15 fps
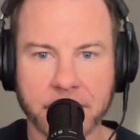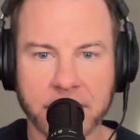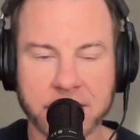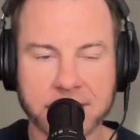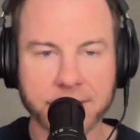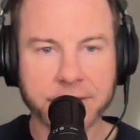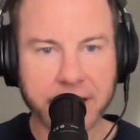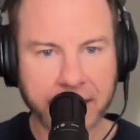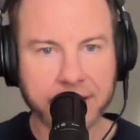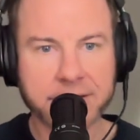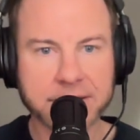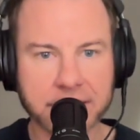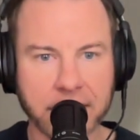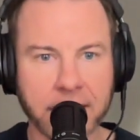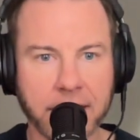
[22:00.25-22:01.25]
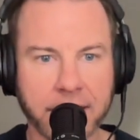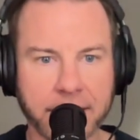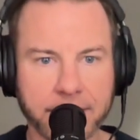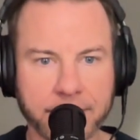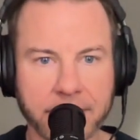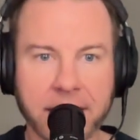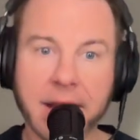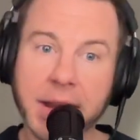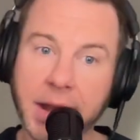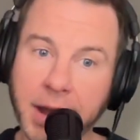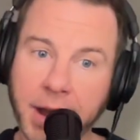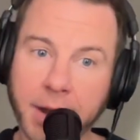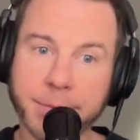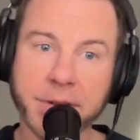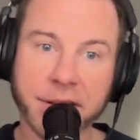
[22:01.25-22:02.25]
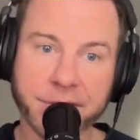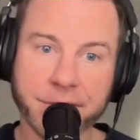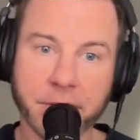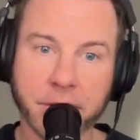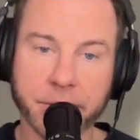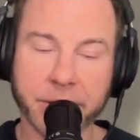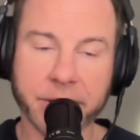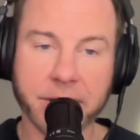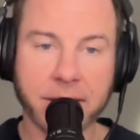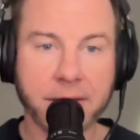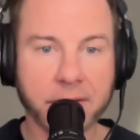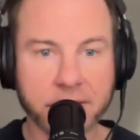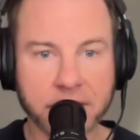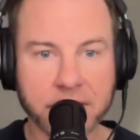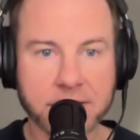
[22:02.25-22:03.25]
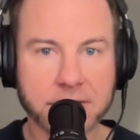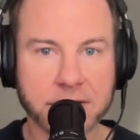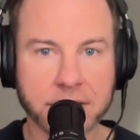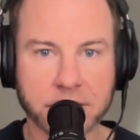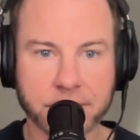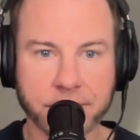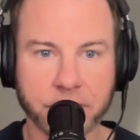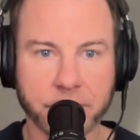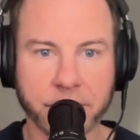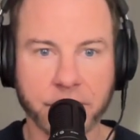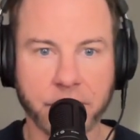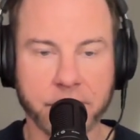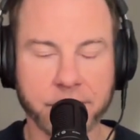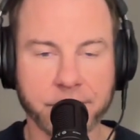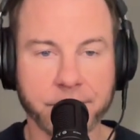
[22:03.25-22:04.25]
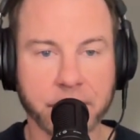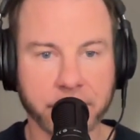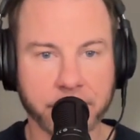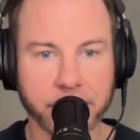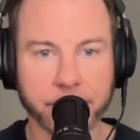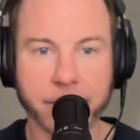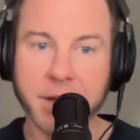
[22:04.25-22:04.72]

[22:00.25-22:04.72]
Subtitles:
Until next time, I'm Nick Furman. This is Furman on Film.